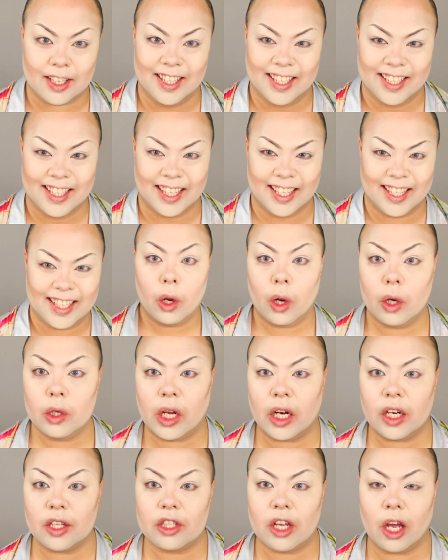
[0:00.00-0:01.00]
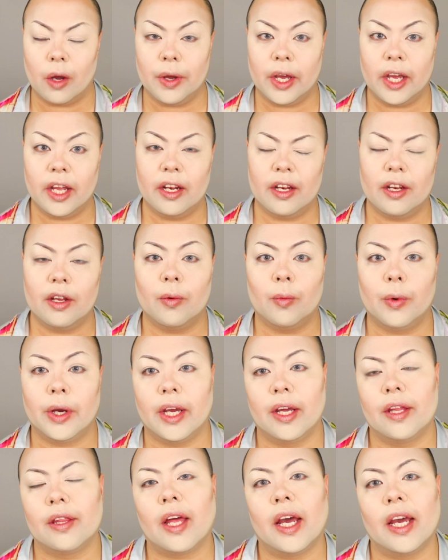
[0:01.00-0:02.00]
And now let's go in
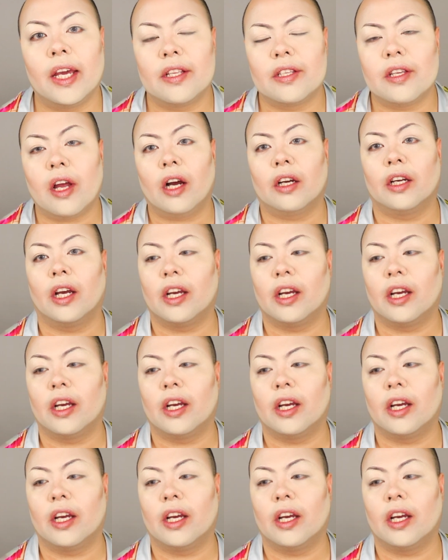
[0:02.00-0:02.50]
with a darker